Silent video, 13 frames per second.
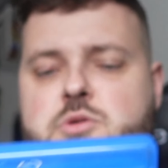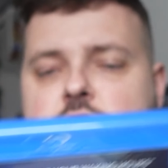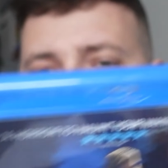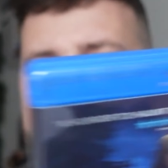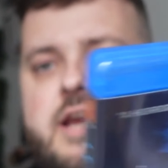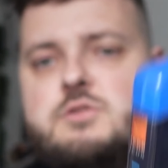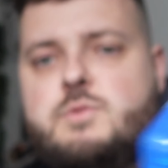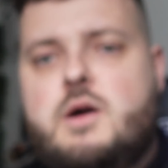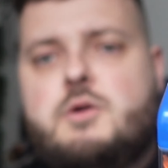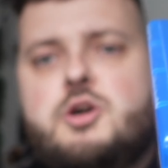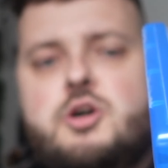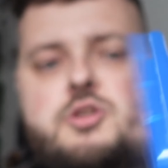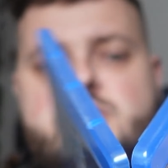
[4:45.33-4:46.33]
want to check as well,
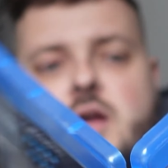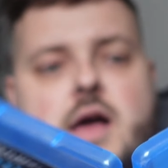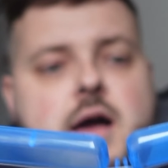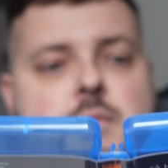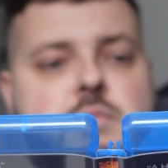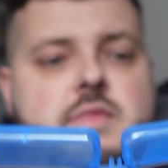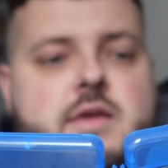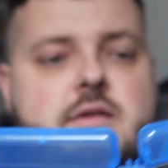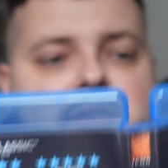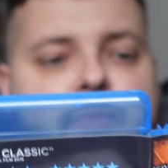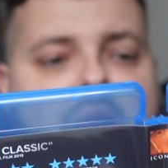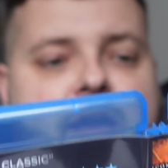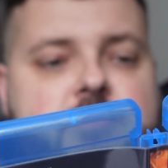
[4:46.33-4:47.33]
because there
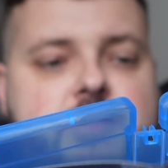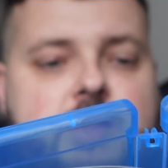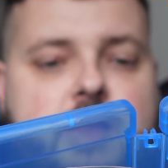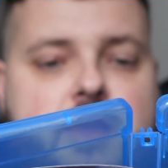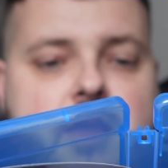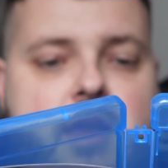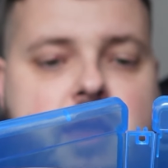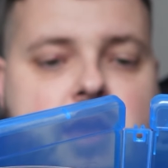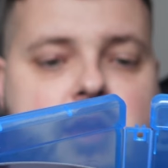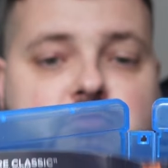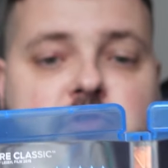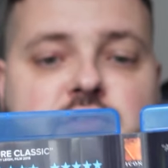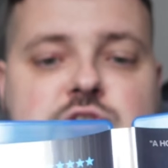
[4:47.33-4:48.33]
is apparently
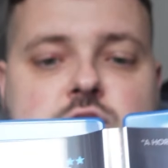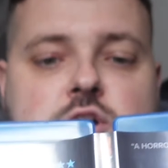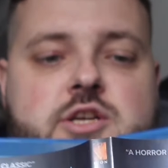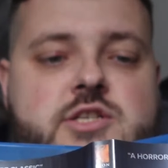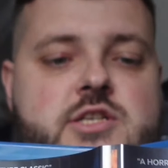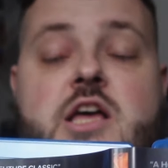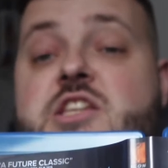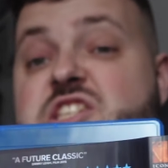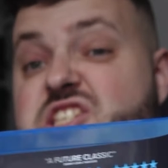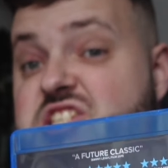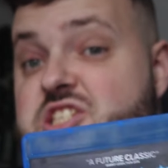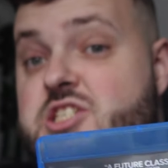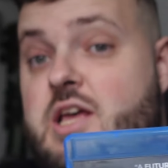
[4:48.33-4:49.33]
a
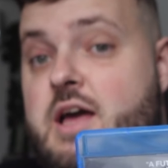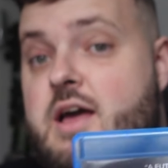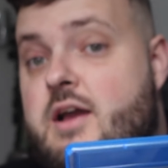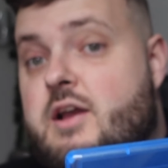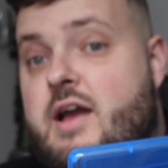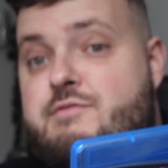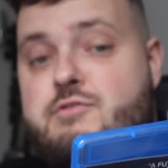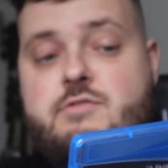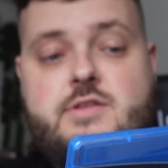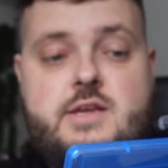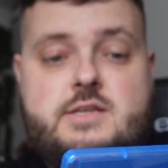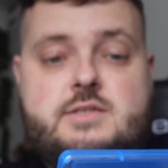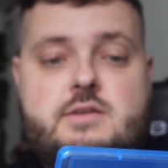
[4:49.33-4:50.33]
reverse cover
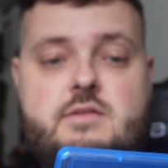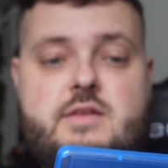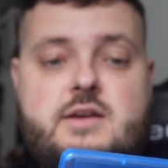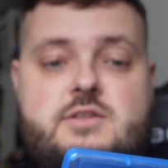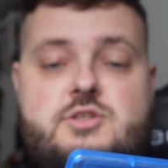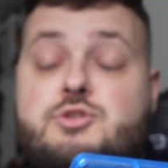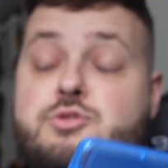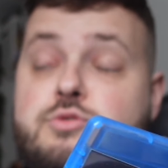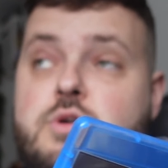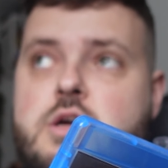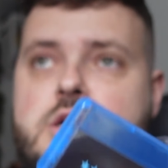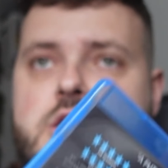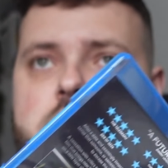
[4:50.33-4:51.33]
in this, thanks to
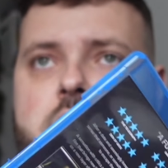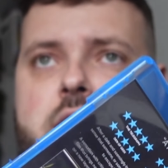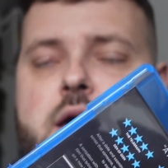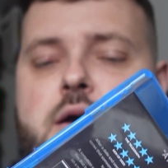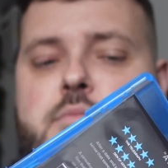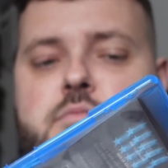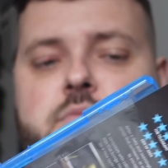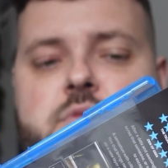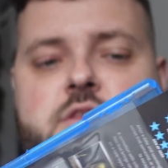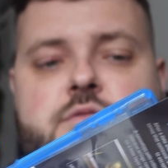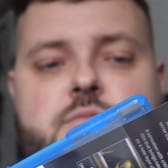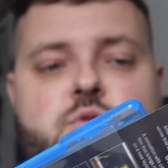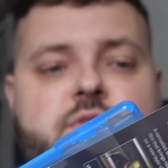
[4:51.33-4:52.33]

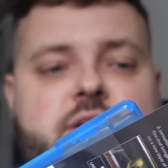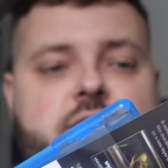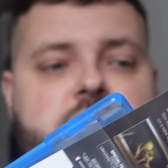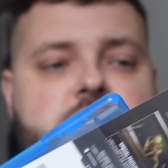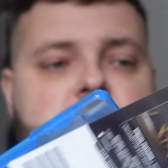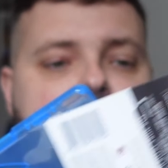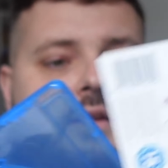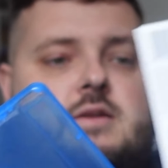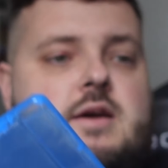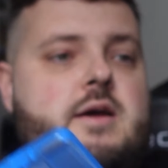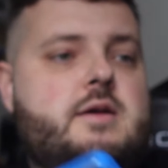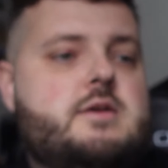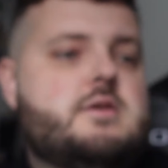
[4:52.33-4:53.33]
the Movie
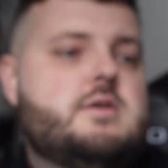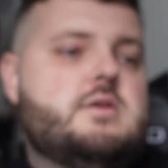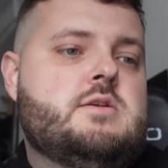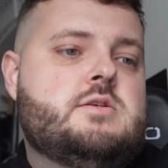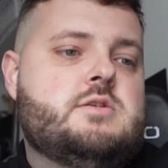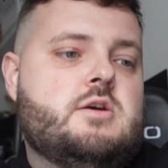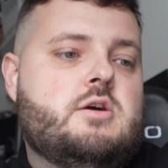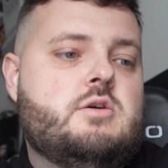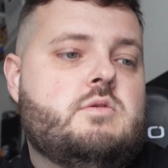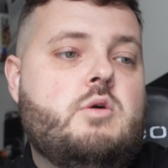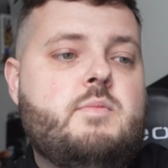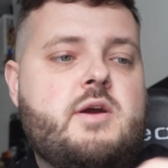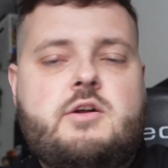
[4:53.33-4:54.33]
Insider.
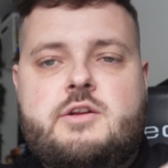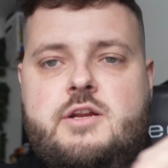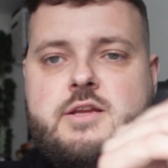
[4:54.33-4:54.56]
So oh my god, it